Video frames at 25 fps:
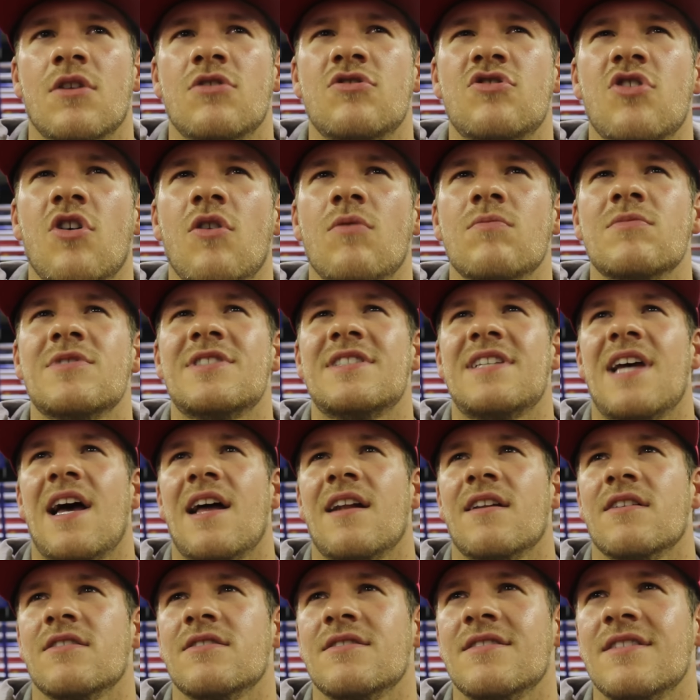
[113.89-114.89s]
Tom's
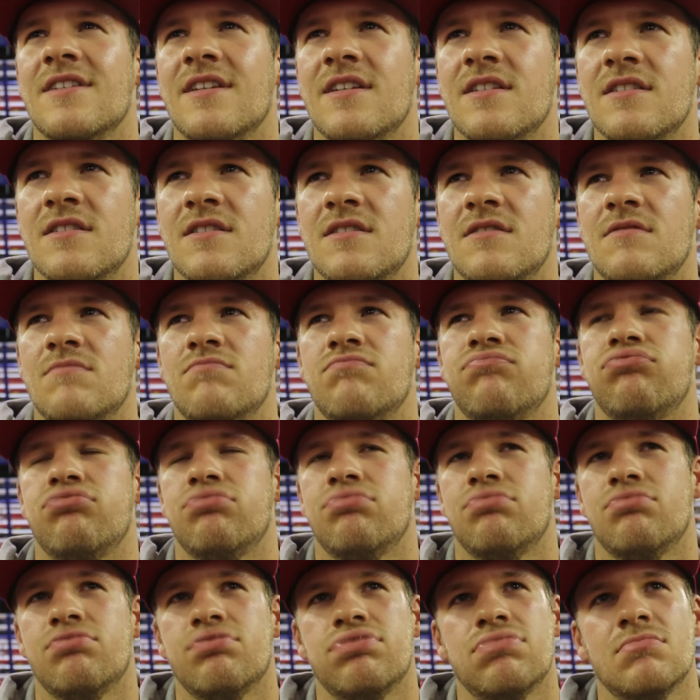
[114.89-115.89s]
talent he's
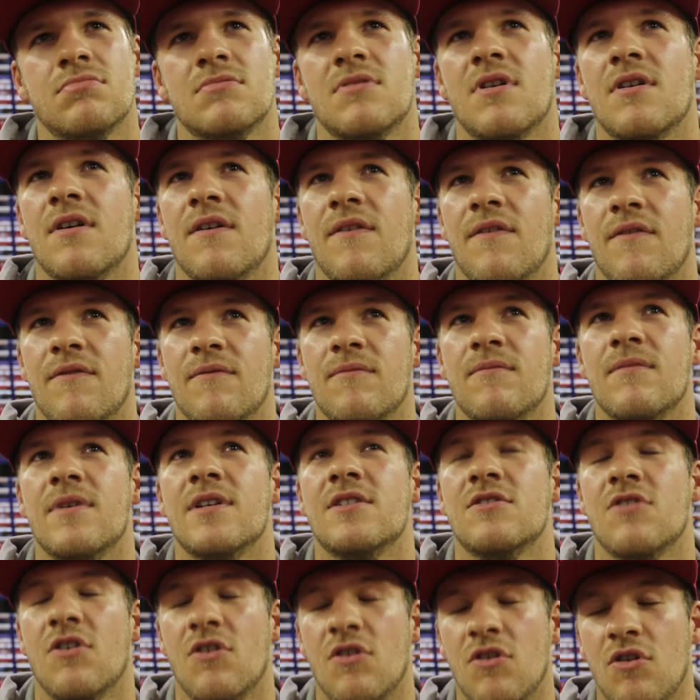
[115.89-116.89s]

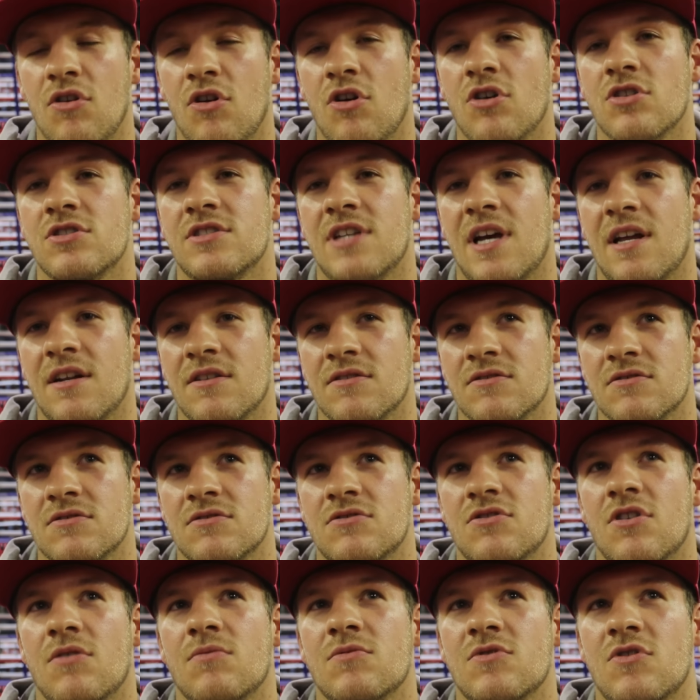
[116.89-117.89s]
got a lot of
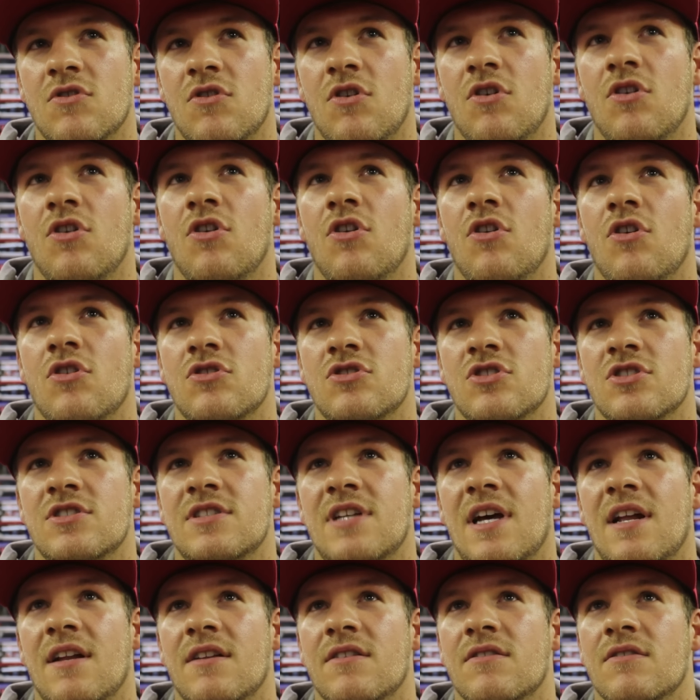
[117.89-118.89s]
talent. Tom's got a lot of
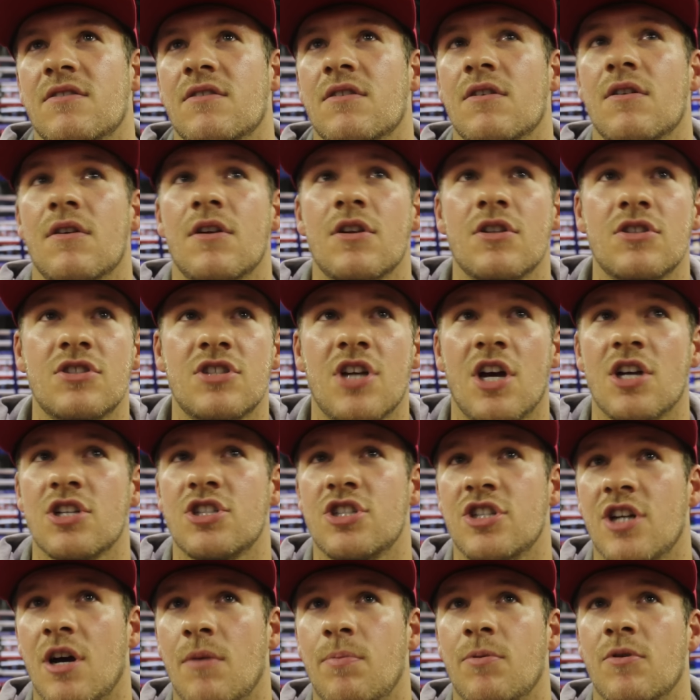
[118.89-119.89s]
talent.
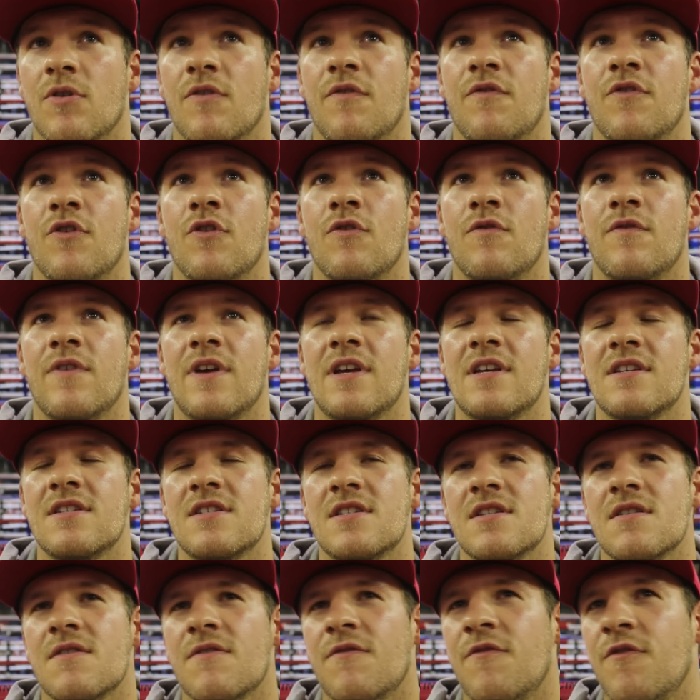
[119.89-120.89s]
Touching up on a few
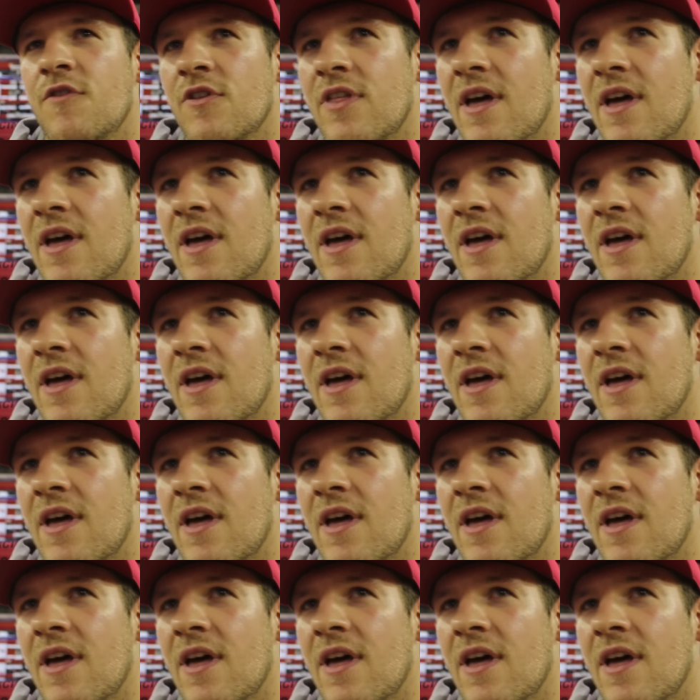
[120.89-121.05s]
things. For